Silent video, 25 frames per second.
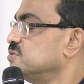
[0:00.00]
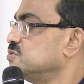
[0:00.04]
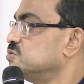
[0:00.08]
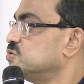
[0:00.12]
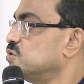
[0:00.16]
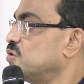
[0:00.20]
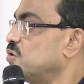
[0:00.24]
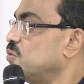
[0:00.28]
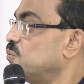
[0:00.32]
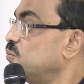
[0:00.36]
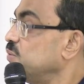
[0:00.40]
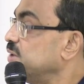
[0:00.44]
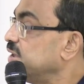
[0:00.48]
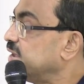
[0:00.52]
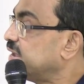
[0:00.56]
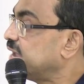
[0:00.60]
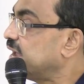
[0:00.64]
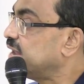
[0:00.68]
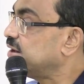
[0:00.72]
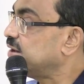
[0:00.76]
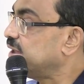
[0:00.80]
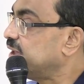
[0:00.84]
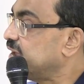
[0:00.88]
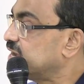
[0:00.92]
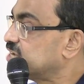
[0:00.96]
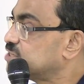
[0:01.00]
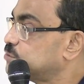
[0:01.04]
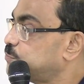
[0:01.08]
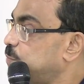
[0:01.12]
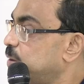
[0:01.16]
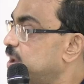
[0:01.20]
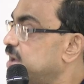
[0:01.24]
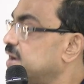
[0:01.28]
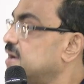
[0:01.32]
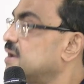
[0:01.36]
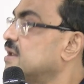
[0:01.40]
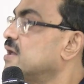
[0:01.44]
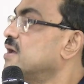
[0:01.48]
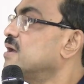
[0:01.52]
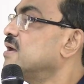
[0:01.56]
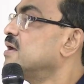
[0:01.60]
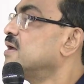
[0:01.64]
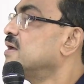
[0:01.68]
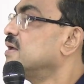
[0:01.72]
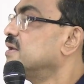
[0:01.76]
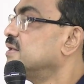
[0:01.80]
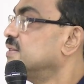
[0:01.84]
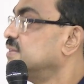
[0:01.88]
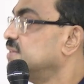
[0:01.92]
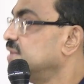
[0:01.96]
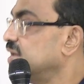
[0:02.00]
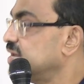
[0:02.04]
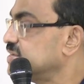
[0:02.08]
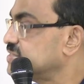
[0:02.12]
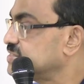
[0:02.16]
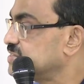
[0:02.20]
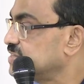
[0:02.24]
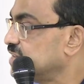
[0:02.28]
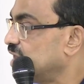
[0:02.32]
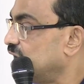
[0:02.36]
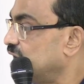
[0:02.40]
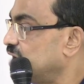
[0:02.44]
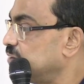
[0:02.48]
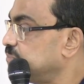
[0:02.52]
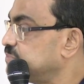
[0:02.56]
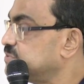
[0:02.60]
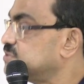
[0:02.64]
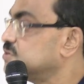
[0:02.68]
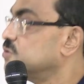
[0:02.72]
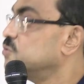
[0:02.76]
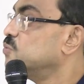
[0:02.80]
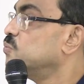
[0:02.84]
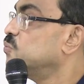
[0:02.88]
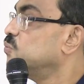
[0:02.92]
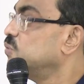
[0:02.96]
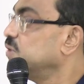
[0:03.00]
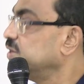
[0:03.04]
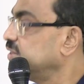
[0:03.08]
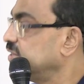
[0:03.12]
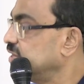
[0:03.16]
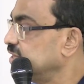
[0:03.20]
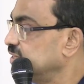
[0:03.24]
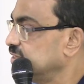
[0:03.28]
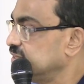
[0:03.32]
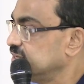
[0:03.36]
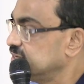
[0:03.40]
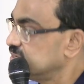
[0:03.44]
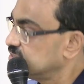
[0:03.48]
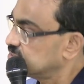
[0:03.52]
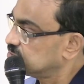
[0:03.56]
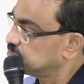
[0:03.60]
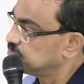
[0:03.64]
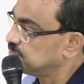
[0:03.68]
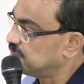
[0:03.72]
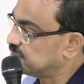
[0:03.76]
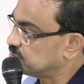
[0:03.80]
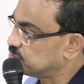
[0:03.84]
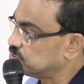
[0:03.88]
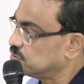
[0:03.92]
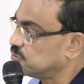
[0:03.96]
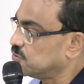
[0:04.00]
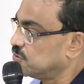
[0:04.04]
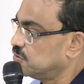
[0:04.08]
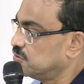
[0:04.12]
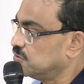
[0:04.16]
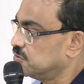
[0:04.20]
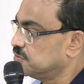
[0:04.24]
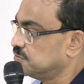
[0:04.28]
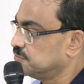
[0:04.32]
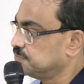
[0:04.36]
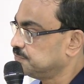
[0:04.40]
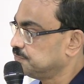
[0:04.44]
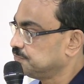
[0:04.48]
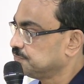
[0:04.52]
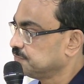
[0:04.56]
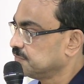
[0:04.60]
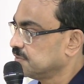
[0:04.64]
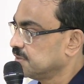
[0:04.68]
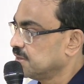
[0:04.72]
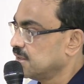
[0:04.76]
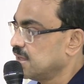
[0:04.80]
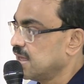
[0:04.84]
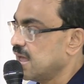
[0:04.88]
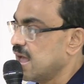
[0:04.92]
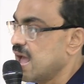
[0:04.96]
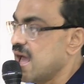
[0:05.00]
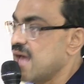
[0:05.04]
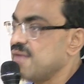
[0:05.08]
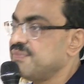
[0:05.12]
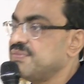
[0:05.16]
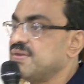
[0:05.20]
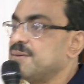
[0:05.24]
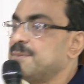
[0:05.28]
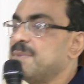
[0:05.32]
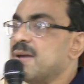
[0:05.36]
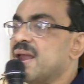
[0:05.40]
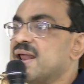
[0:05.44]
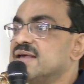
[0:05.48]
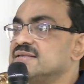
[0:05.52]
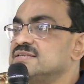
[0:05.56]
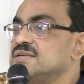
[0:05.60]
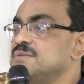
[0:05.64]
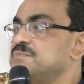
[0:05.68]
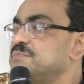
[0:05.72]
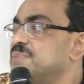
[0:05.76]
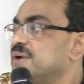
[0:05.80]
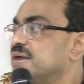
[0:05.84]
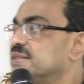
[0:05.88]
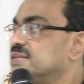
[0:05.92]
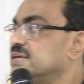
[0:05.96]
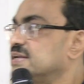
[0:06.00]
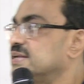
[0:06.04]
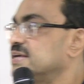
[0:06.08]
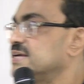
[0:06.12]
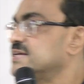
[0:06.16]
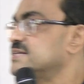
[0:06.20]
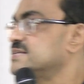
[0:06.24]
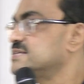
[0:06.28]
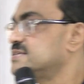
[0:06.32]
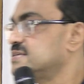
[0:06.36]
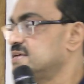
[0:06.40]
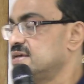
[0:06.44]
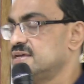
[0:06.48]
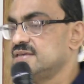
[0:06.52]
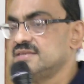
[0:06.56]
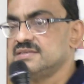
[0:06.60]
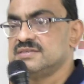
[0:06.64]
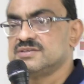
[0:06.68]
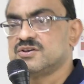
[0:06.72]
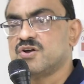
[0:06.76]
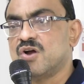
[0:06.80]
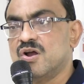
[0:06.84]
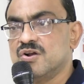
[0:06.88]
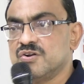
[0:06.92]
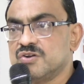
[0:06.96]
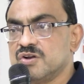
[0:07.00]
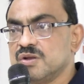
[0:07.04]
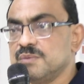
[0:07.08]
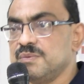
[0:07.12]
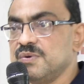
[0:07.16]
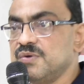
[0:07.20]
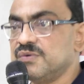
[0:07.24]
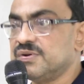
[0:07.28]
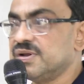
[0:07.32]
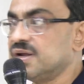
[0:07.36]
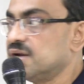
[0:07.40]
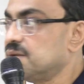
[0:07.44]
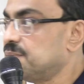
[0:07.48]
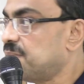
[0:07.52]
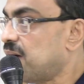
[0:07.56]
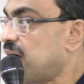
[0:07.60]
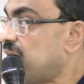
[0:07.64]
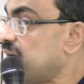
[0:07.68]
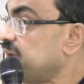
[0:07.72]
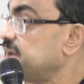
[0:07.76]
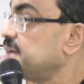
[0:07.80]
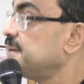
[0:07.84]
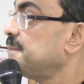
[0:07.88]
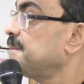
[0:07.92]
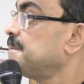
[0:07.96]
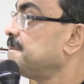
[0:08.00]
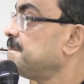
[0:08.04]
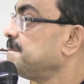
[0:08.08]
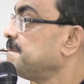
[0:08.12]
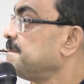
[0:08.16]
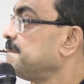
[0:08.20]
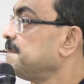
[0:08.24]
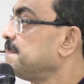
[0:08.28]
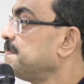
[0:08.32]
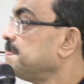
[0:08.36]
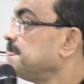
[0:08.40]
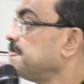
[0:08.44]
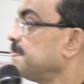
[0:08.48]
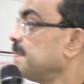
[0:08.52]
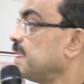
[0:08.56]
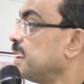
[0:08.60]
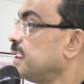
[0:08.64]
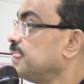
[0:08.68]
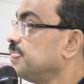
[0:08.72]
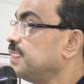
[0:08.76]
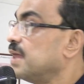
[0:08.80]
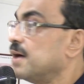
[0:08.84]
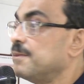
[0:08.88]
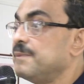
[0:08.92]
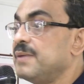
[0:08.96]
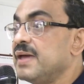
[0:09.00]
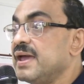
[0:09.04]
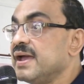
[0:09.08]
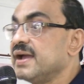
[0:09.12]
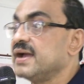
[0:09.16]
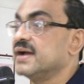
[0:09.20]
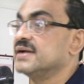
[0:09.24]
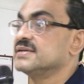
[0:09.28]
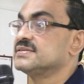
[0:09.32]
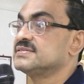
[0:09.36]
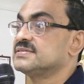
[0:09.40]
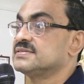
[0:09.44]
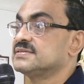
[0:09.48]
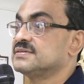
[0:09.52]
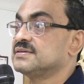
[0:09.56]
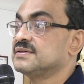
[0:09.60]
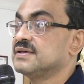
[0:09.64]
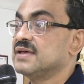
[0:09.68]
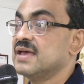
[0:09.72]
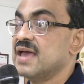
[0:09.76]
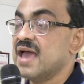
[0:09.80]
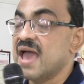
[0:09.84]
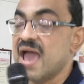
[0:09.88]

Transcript: So we can expect these nerves within this mesocolon. And the parasympathetic is contributed by the vagus.